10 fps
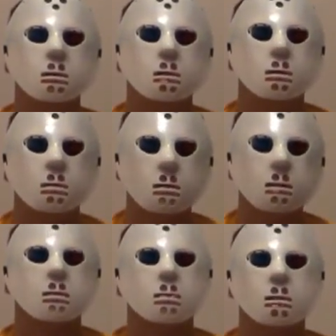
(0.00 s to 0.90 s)

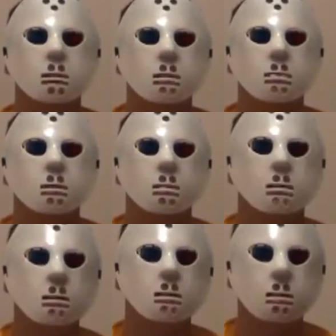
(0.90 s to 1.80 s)
100% scratch from
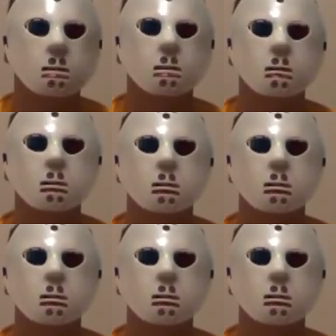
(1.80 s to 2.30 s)
CG.